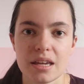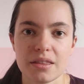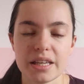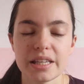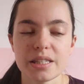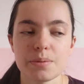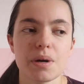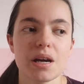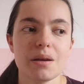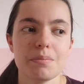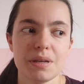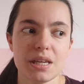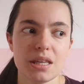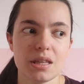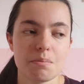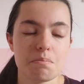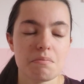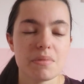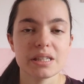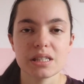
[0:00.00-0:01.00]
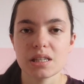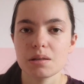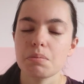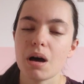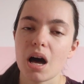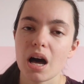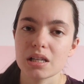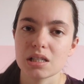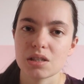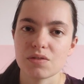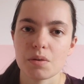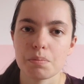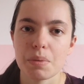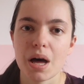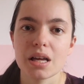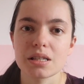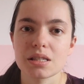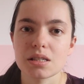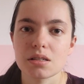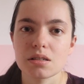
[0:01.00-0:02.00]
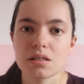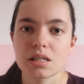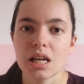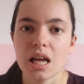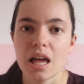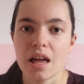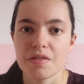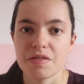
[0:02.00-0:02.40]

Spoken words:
this might be the missing part of a puzzle